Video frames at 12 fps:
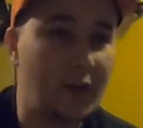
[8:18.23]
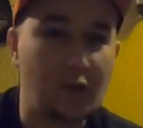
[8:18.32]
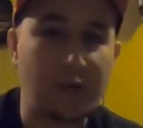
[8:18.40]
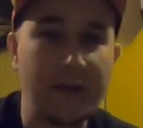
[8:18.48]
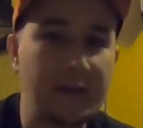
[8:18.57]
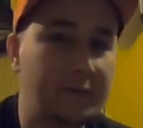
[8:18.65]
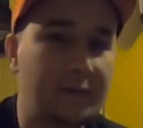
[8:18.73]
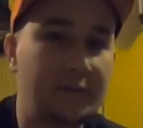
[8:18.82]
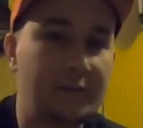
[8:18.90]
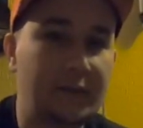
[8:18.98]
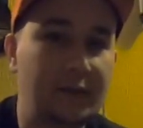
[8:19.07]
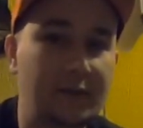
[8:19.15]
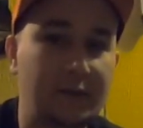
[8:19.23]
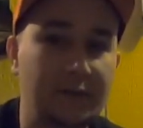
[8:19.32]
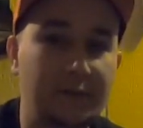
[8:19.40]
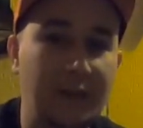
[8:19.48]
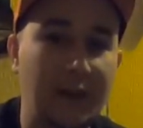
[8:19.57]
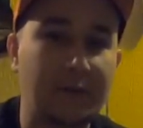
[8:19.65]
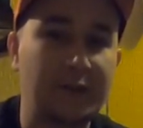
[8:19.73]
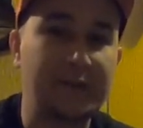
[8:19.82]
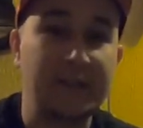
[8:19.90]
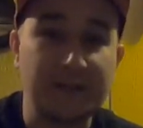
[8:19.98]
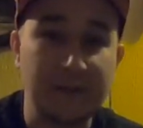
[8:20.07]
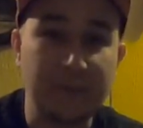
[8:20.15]
great
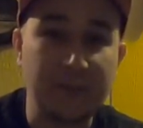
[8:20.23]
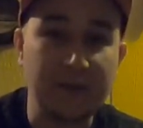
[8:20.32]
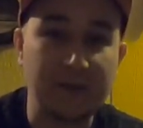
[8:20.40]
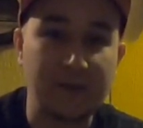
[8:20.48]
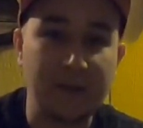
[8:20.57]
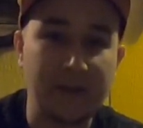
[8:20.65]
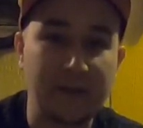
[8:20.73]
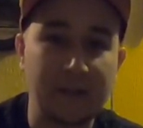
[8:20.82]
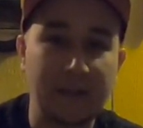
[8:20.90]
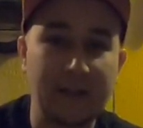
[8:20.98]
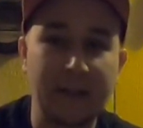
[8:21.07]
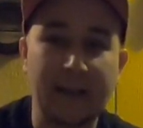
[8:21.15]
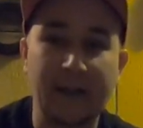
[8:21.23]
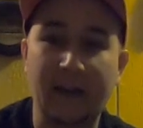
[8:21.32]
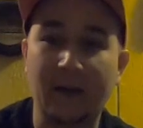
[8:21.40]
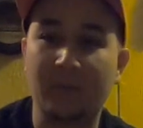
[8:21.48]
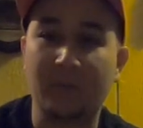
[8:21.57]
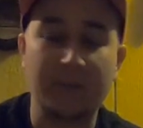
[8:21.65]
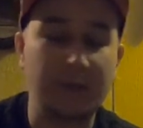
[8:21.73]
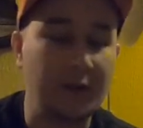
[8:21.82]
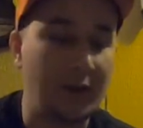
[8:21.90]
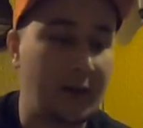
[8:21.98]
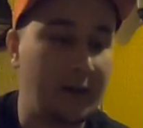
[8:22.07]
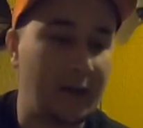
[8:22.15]
conversation piece or anything like that. I
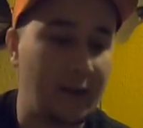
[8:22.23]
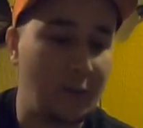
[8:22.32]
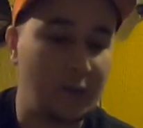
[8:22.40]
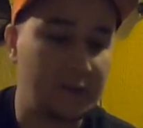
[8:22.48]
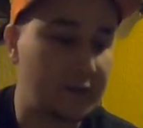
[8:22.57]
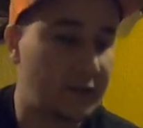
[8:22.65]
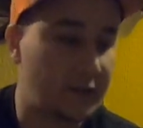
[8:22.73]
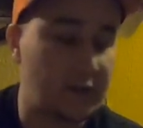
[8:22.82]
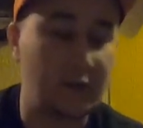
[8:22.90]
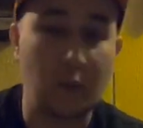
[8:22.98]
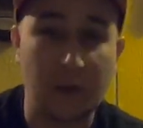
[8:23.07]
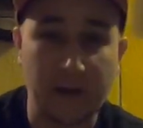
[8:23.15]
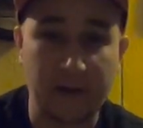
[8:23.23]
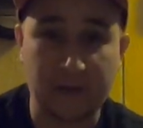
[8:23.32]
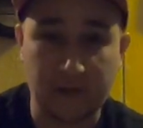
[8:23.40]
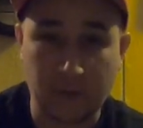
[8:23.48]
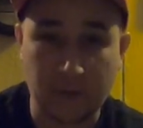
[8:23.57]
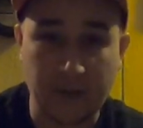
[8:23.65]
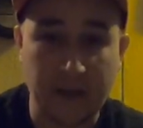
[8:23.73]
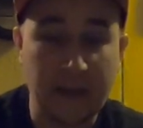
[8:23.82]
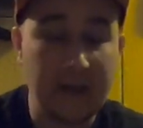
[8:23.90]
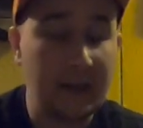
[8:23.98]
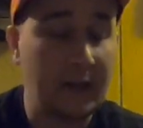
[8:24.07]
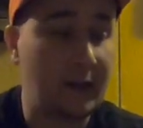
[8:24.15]
want serious inquiries only.
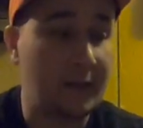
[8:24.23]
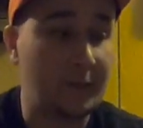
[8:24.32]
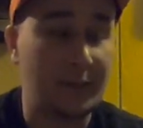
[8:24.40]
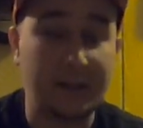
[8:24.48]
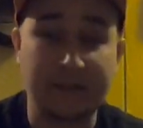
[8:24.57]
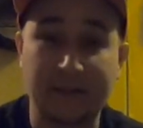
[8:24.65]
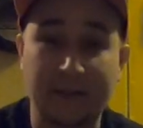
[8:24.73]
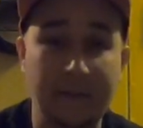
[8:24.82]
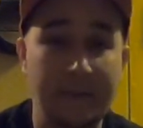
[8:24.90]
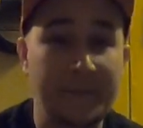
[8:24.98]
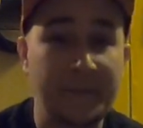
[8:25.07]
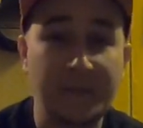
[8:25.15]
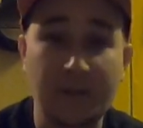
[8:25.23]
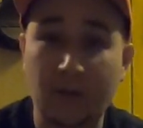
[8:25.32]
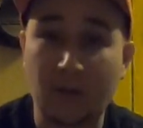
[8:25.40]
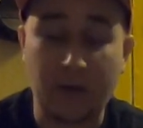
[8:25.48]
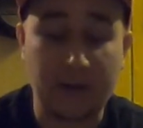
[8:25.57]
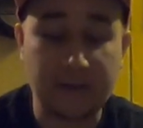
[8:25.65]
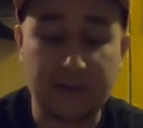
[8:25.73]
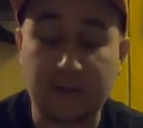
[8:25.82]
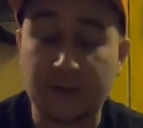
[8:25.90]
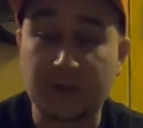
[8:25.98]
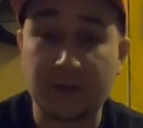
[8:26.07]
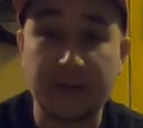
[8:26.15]
Like I said, the car has its
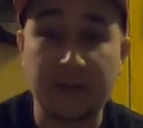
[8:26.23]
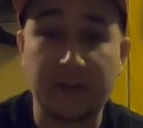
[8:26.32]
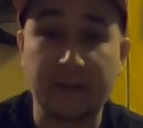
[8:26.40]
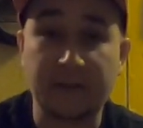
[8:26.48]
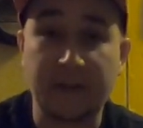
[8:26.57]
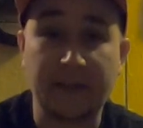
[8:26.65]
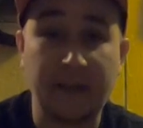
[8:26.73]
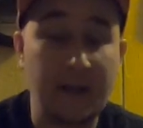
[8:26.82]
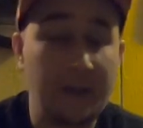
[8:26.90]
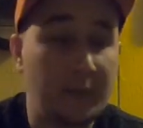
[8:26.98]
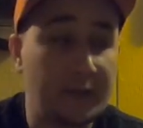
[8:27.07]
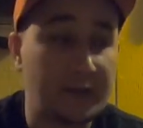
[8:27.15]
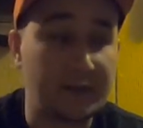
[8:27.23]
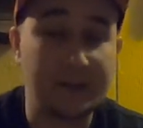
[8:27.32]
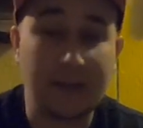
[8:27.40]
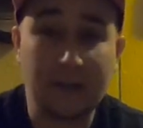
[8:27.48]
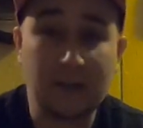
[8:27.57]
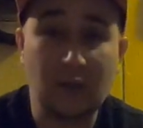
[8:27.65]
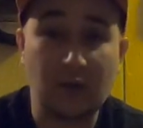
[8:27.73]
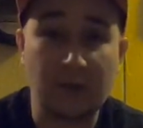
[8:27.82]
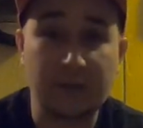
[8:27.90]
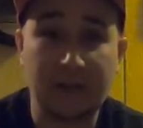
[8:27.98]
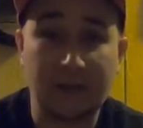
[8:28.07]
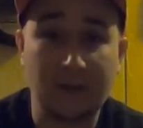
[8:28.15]
history and things like that, but it's a solid car,
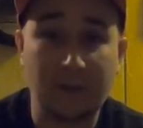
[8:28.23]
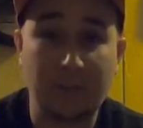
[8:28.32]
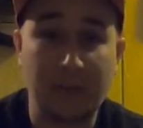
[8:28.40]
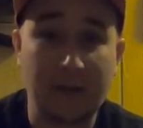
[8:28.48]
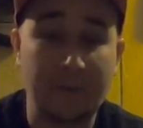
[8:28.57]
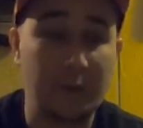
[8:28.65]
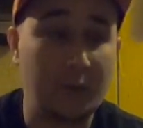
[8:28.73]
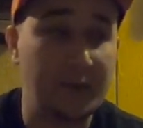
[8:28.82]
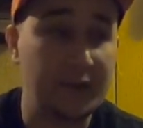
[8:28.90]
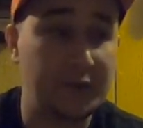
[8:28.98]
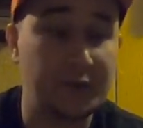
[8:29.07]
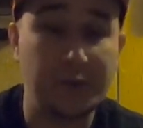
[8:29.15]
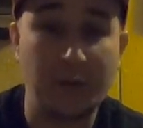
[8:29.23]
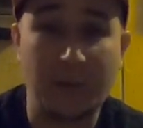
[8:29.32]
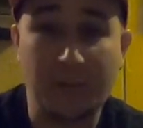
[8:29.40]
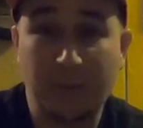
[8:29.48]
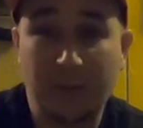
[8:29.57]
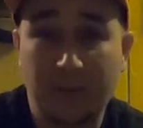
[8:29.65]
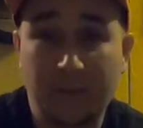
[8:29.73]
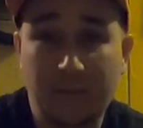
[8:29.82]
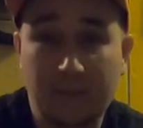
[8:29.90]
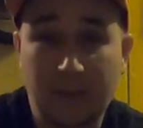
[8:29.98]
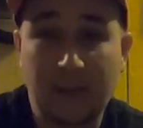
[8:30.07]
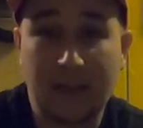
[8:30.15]
solid platform. As you do know, we put
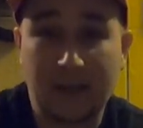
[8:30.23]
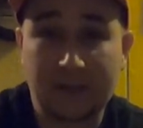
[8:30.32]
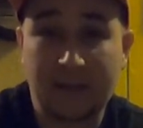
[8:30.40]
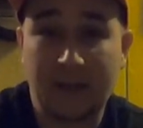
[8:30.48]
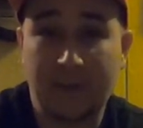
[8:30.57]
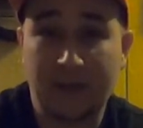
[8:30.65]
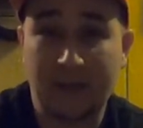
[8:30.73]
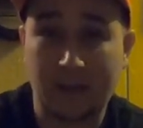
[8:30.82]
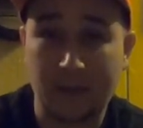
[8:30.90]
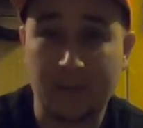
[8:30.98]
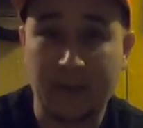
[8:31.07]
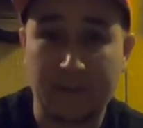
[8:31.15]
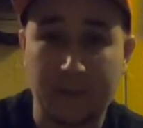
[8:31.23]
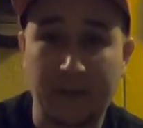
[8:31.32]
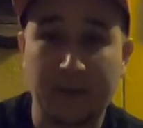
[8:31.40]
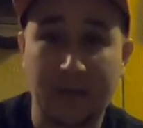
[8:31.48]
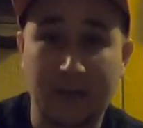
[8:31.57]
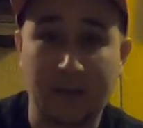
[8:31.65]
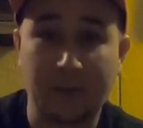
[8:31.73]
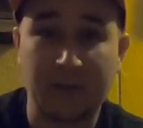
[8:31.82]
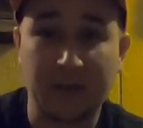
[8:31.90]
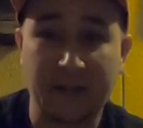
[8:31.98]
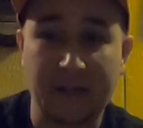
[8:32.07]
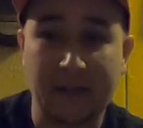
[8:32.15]
a lot of time and a lot of effort and a lot of
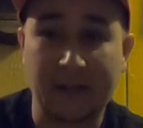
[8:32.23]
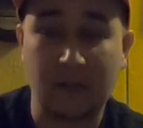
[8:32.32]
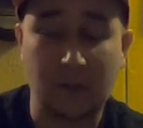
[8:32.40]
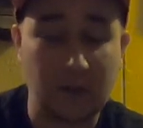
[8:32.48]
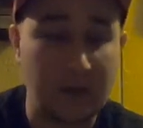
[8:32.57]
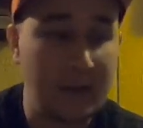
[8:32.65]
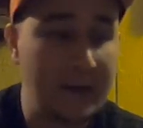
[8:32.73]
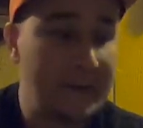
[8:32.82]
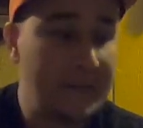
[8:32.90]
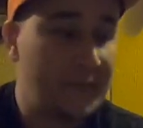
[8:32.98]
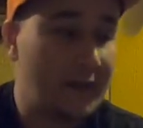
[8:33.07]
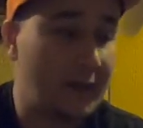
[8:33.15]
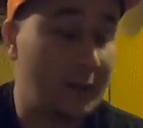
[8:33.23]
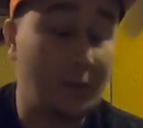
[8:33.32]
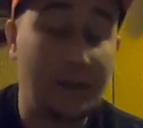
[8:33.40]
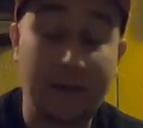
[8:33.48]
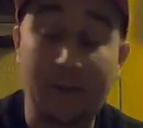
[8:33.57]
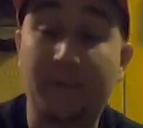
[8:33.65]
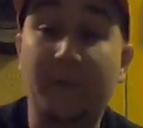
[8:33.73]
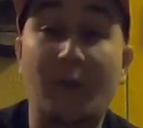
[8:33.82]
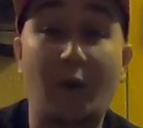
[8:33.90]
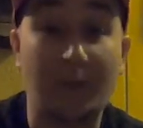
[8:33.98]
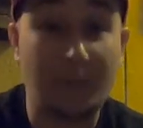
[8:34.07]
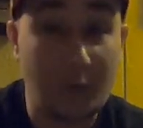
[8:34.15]
money into that car. I have
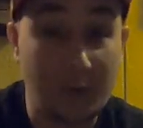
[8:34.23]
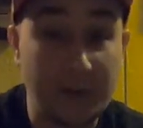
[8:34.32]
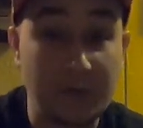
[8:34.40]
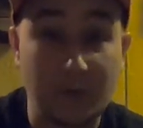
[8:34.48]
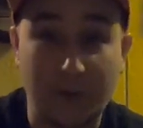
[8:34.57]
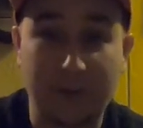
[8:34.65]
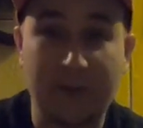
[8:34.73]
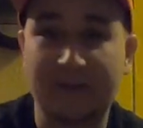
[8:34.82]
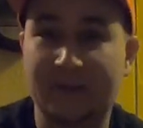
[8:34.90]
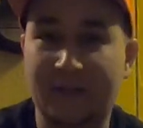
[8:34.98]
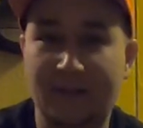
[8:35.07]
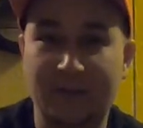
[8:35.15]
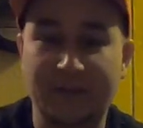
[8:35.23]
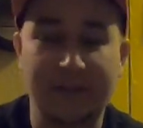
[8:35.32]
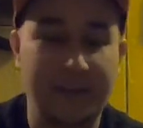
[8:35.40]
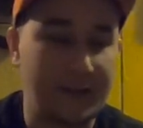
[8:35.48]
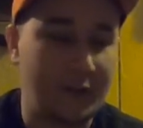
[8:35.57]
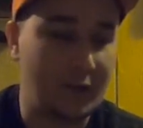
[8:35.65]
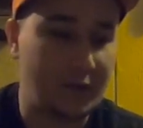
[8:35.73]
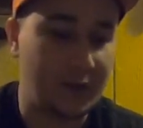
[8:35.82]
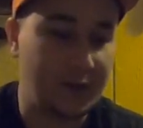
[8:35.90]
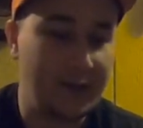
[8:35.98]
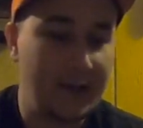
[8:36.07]
far more than $12,000 into that car.